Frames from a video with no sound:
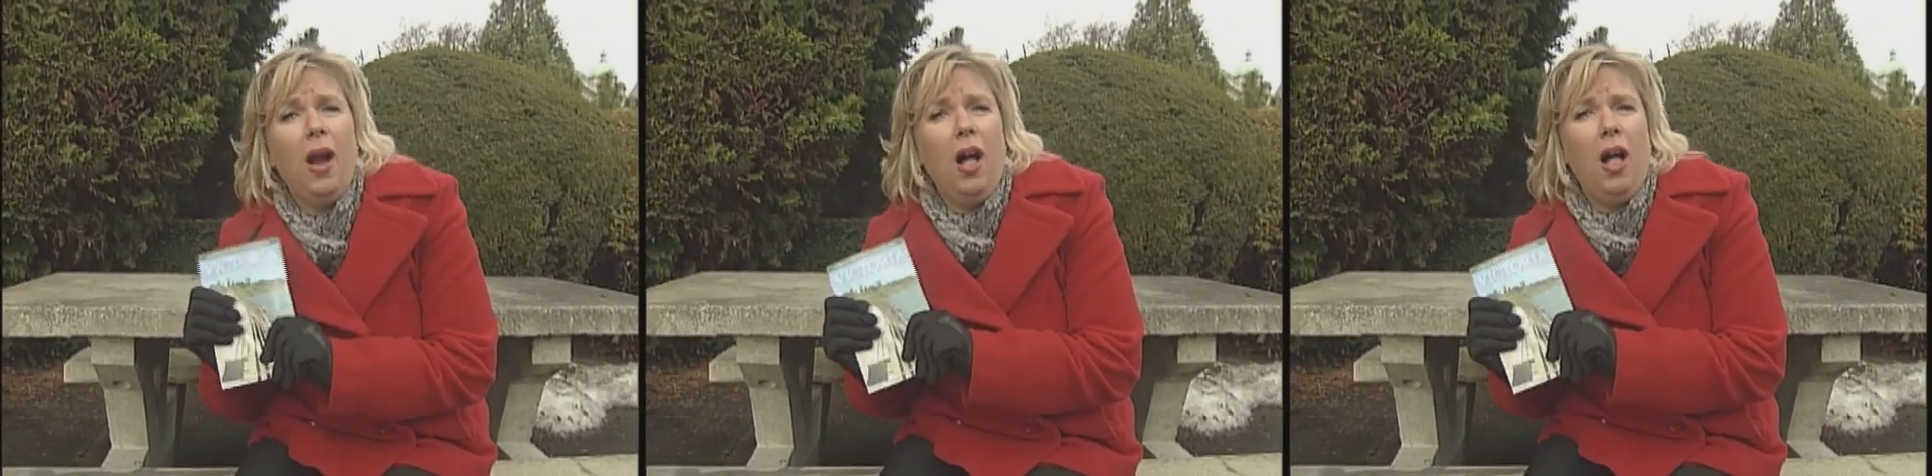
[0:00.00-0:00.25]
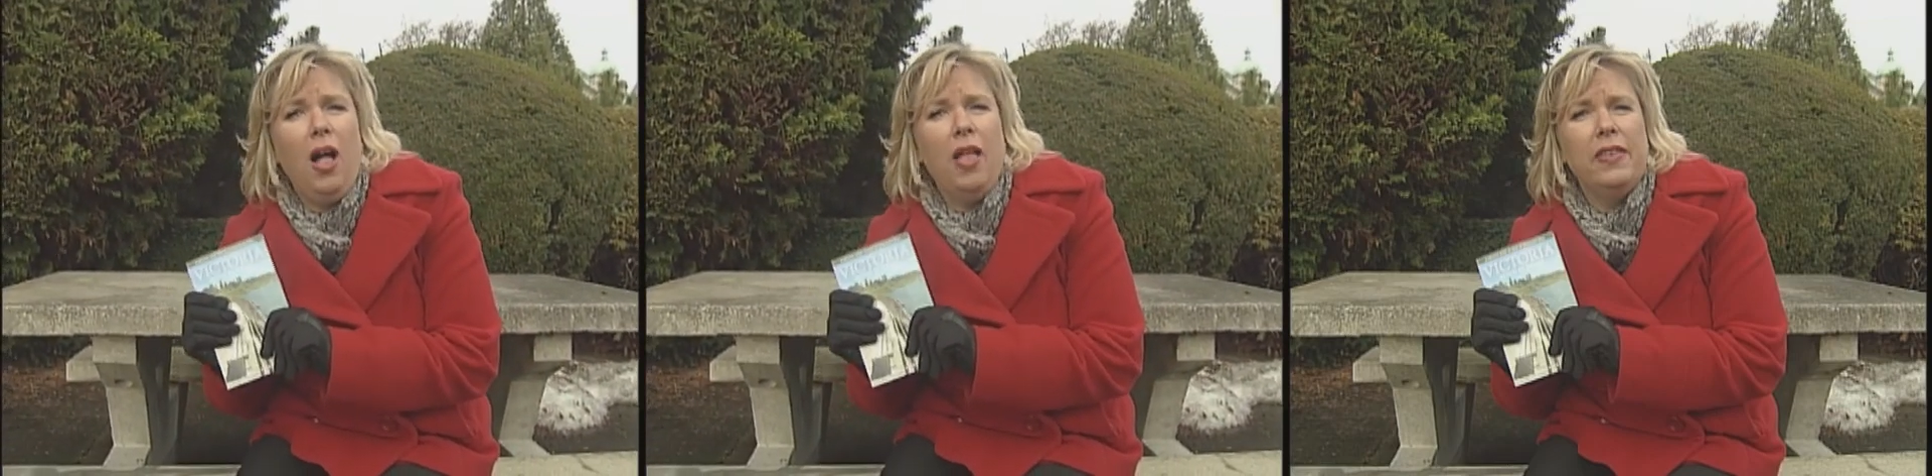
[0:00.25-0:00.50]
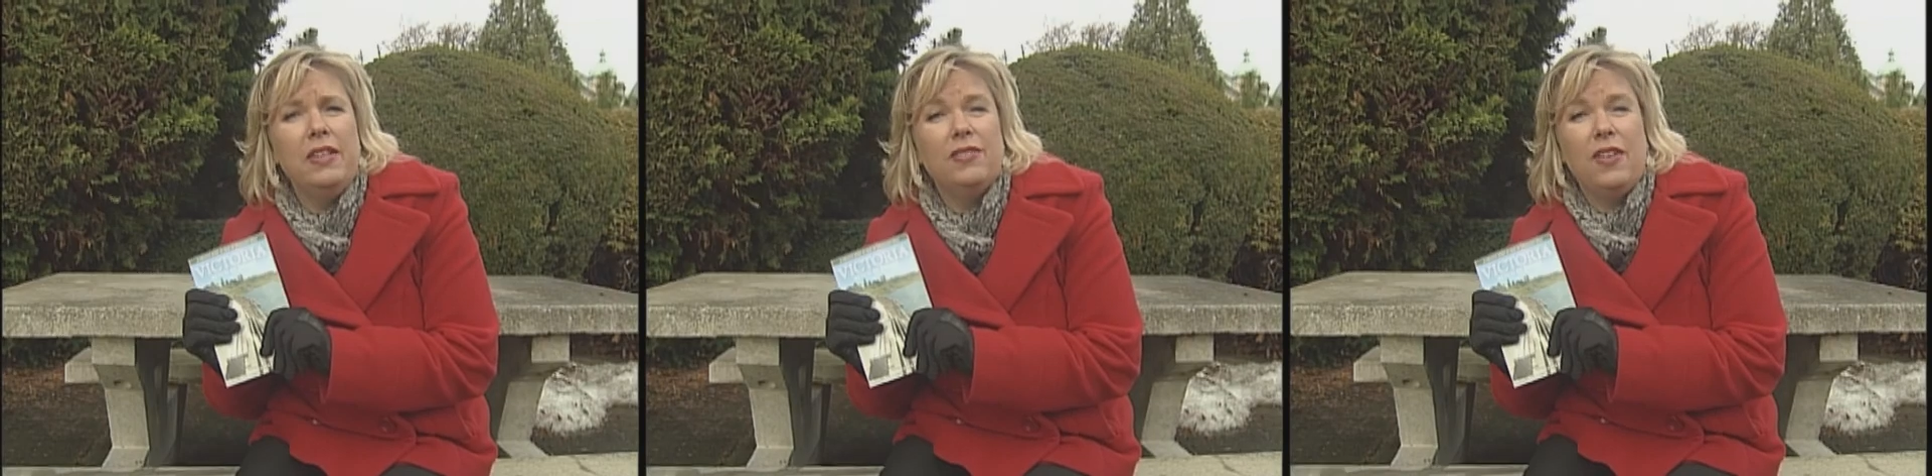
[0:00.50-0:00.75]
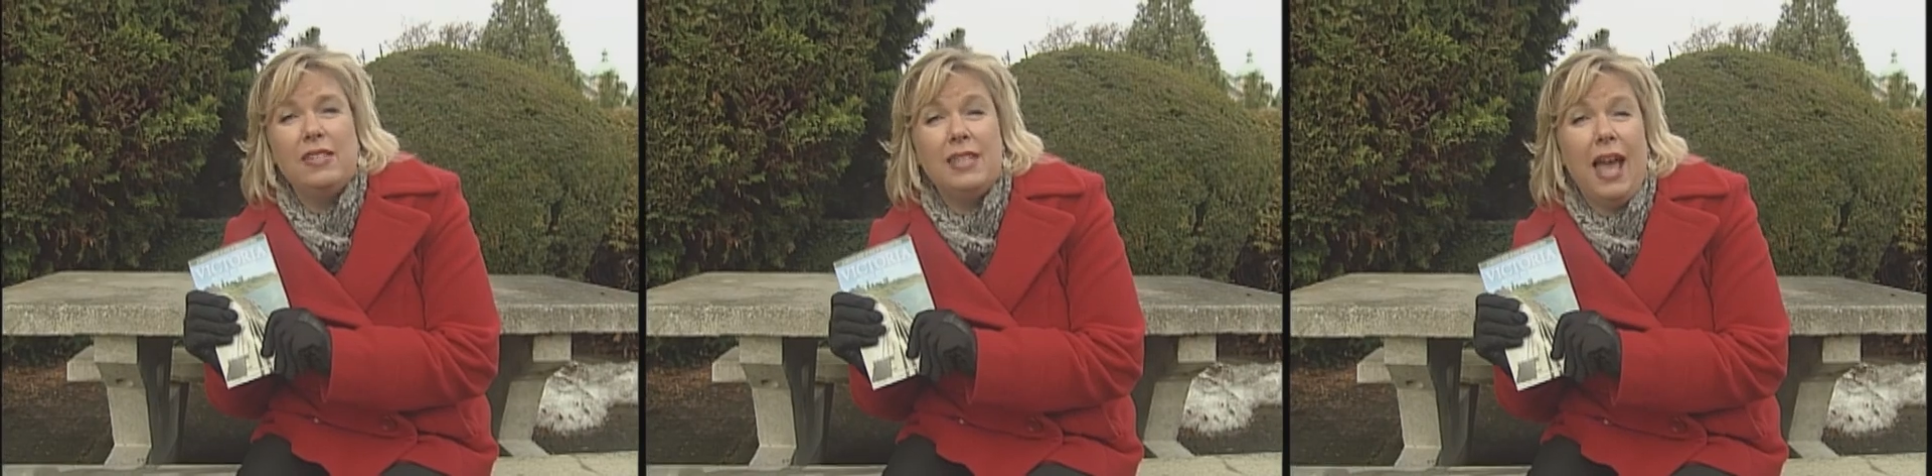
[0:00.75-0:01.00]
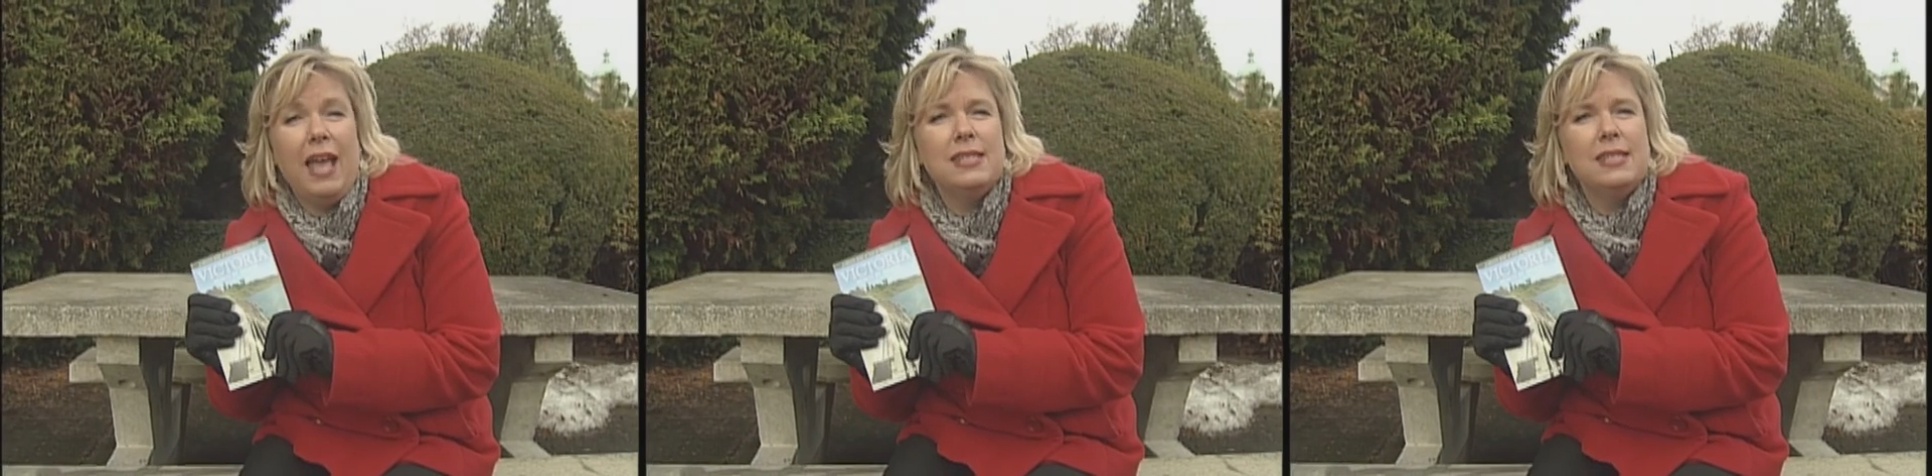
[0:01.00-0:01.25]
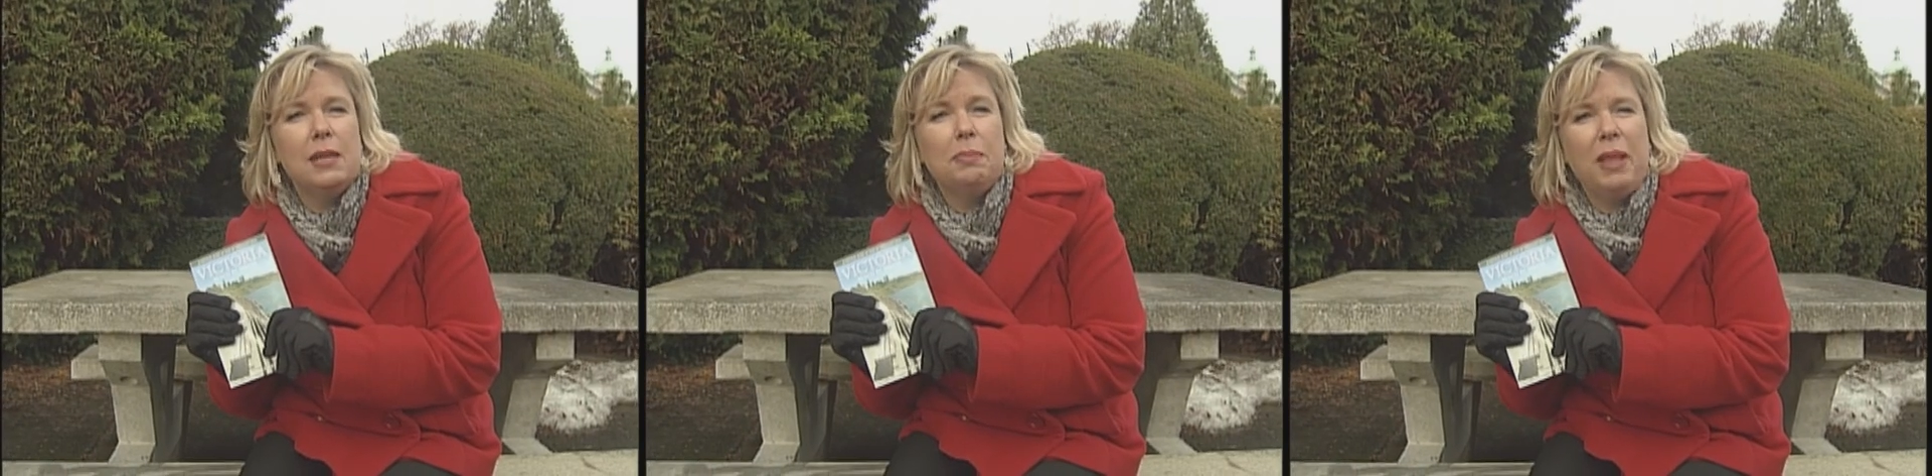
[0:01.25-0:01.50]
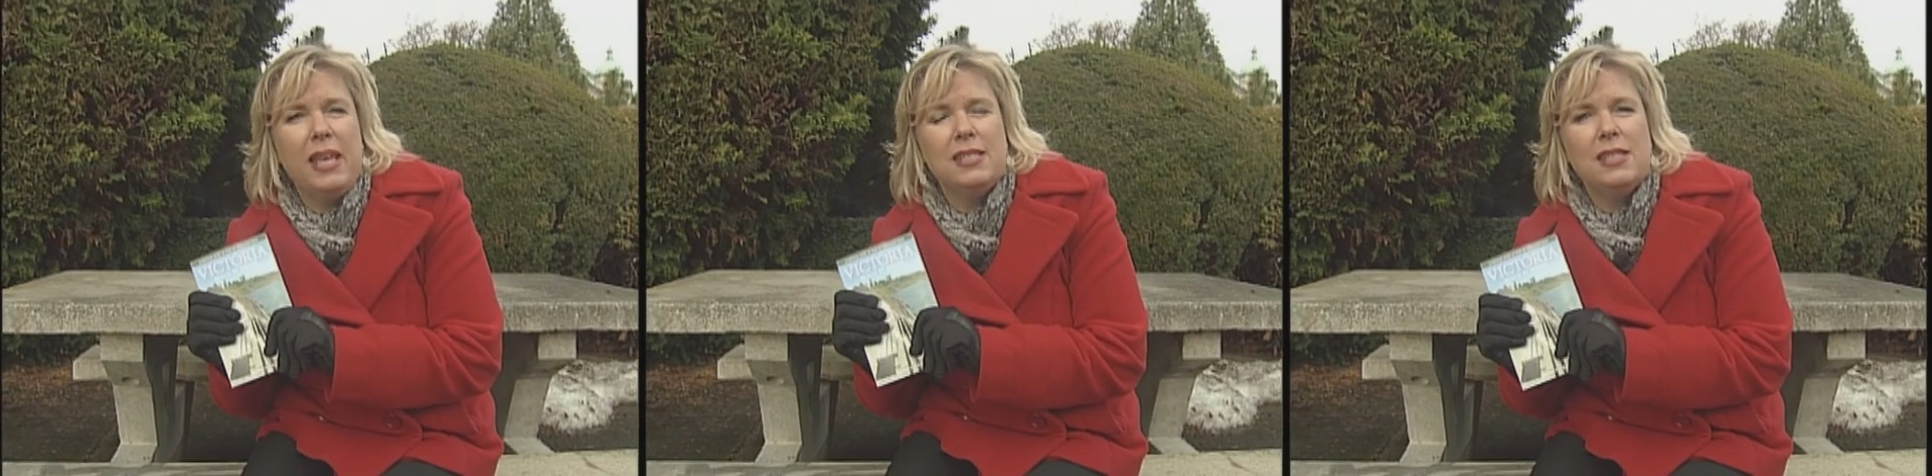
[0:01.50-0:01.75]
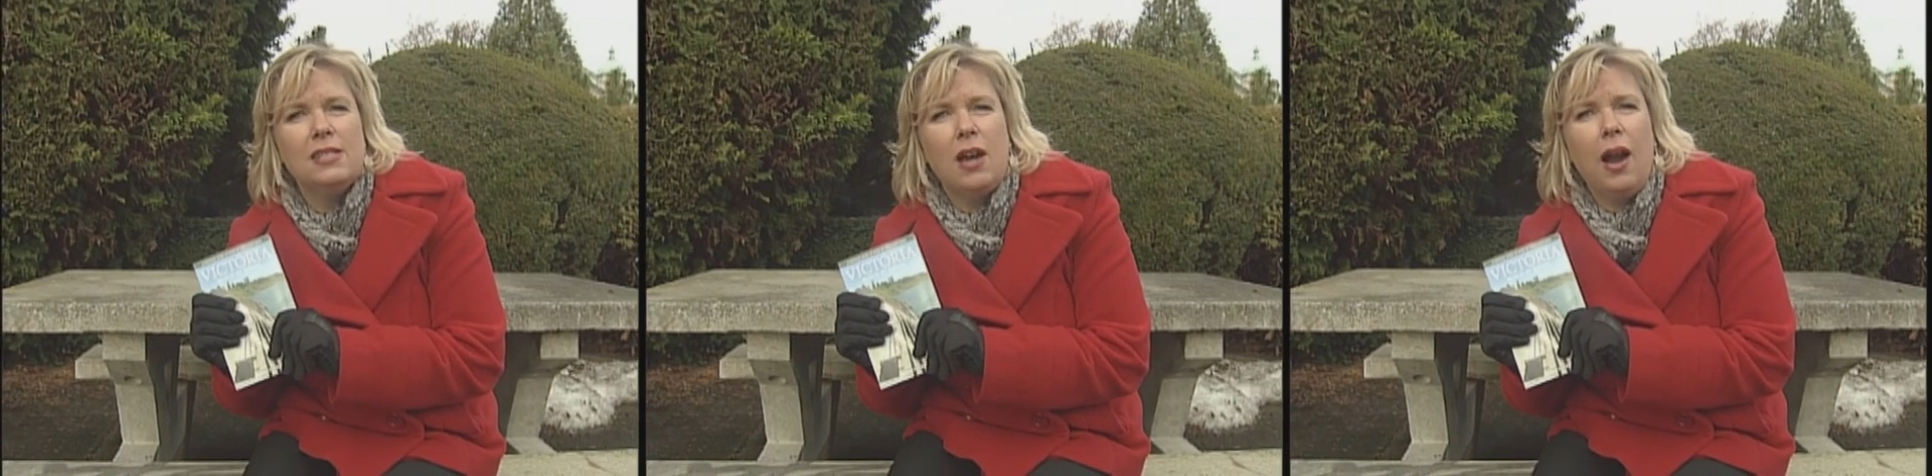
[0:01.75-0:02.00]
all these fantastic
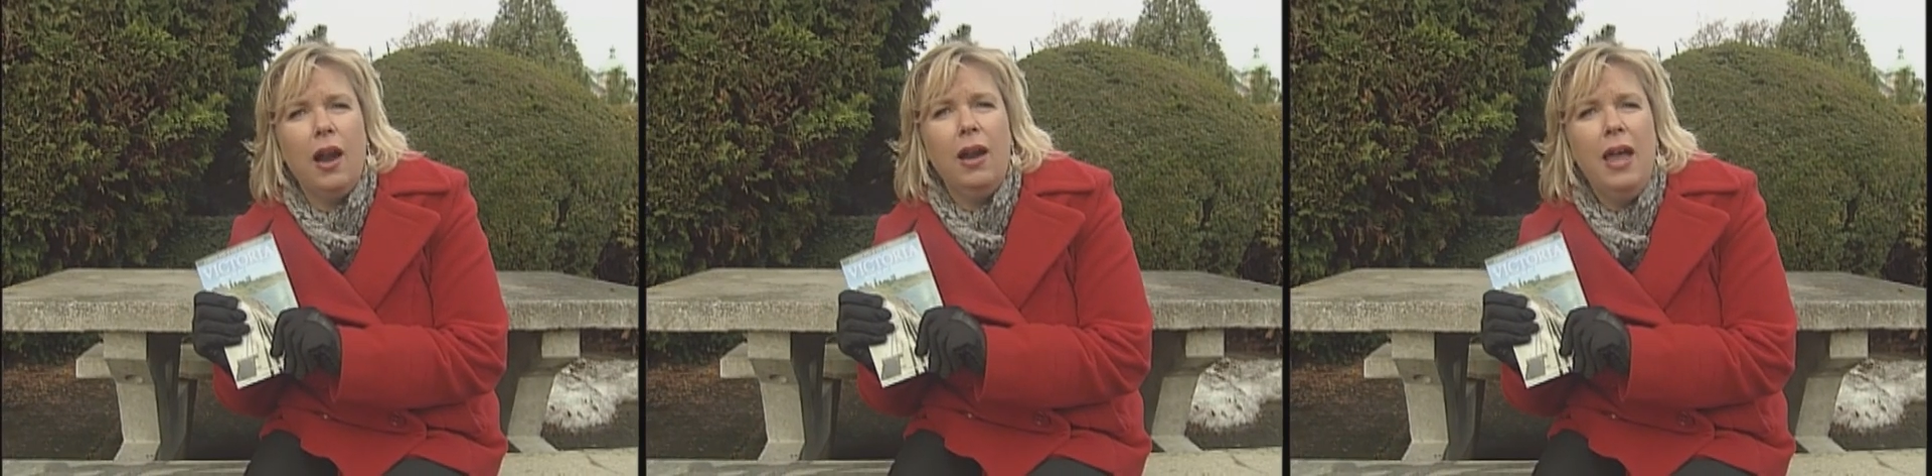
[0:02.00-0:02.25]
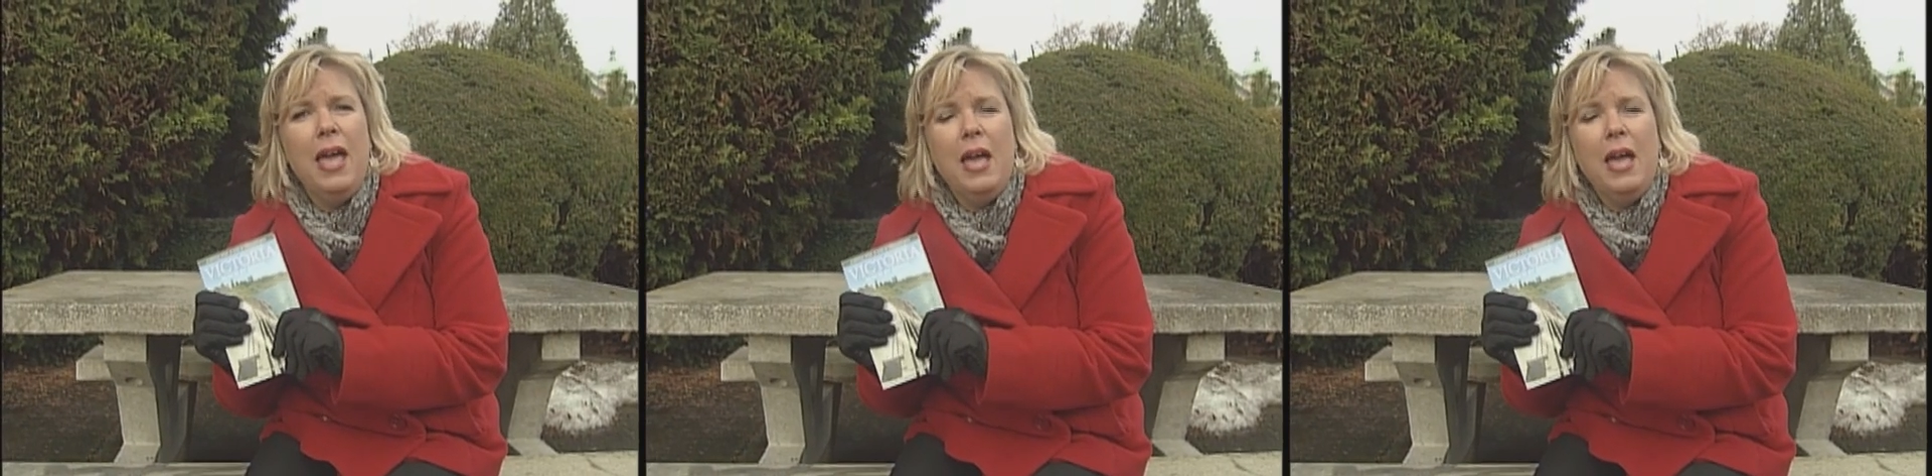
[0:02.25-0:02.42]
places are,